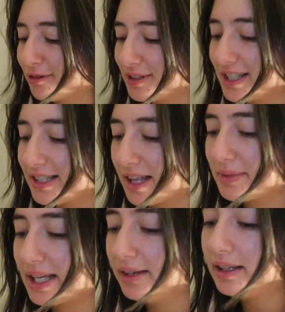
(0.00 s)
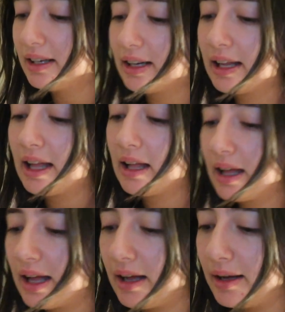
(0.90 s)
overly slept in.
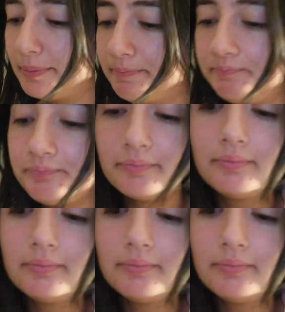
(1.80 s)
Um,